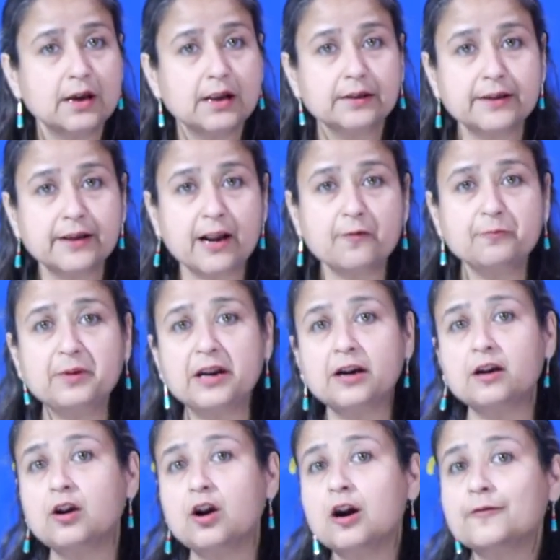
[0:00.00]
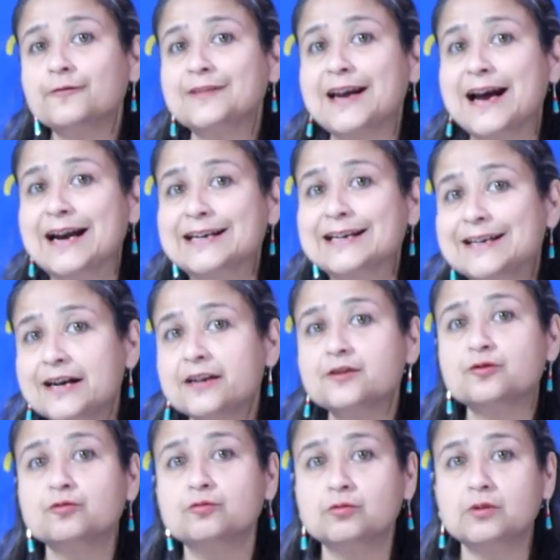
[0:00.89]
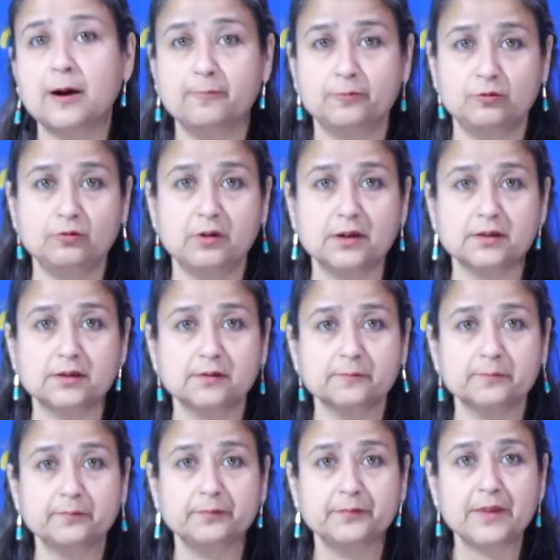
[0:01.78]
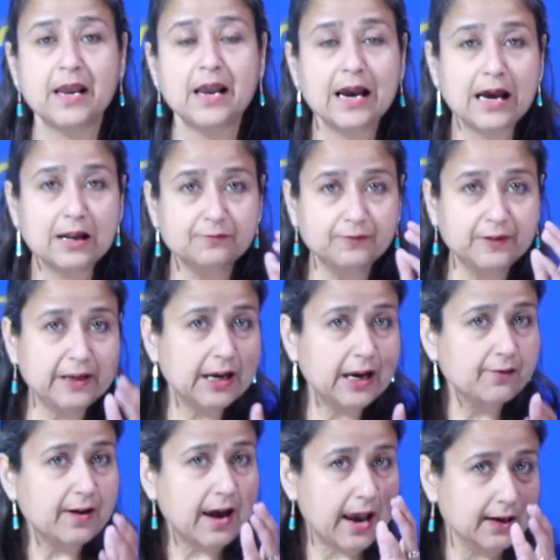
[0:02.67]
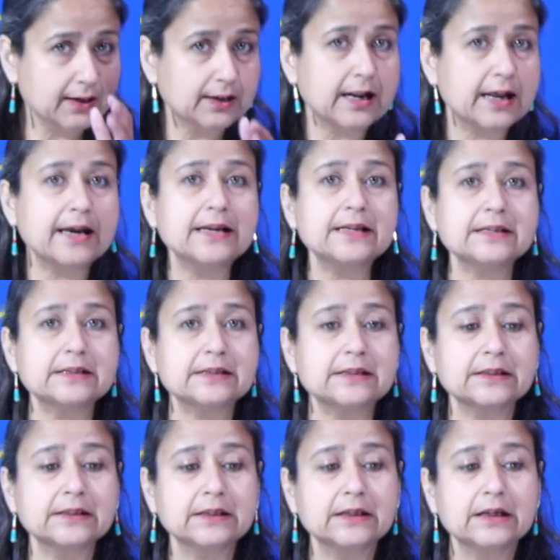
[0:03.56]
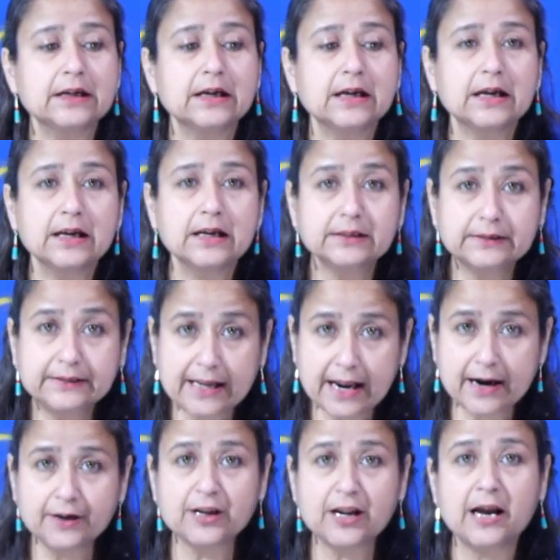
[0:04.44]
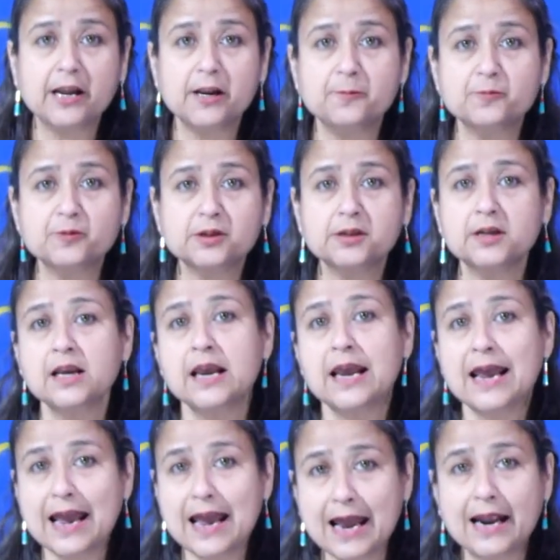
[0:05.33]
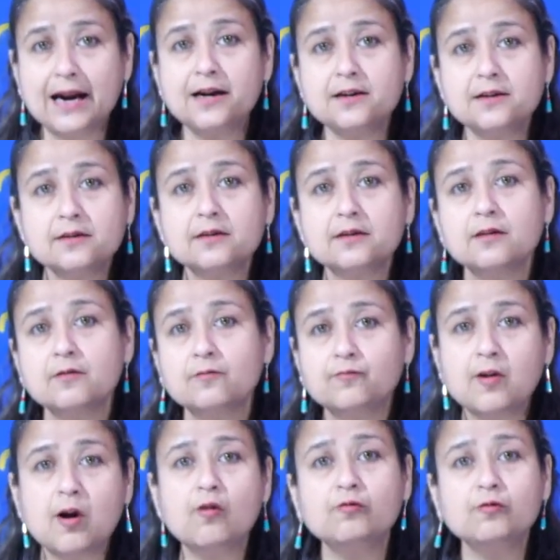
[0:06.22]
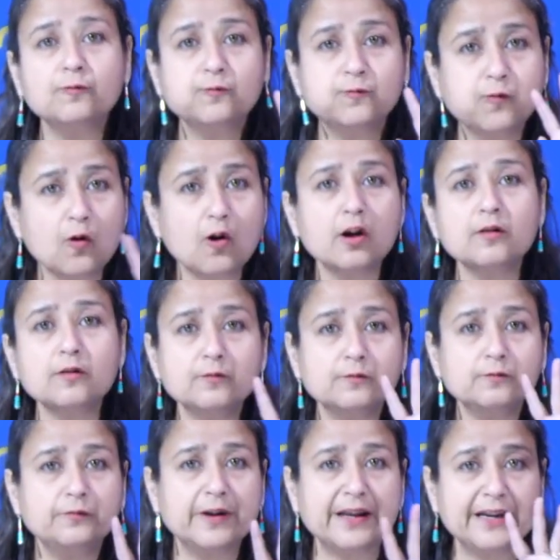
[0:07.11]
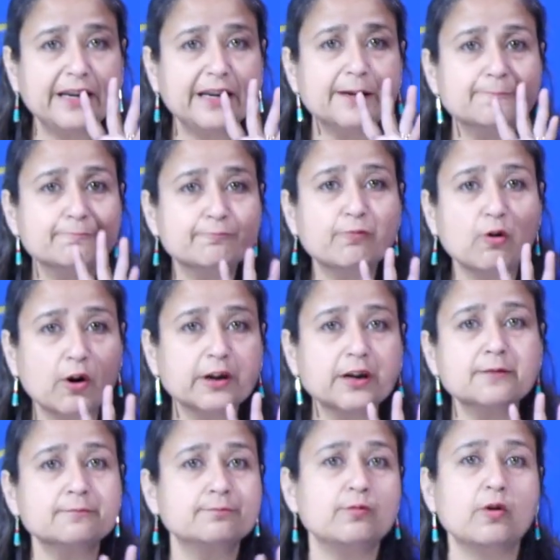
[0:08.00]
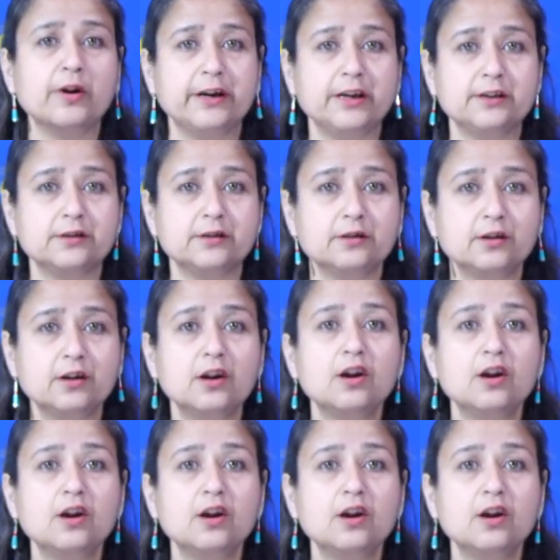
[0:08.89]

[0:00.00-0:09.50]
there have been a lot of candidates who come to us, and we have analyzed their types and found 4 very important points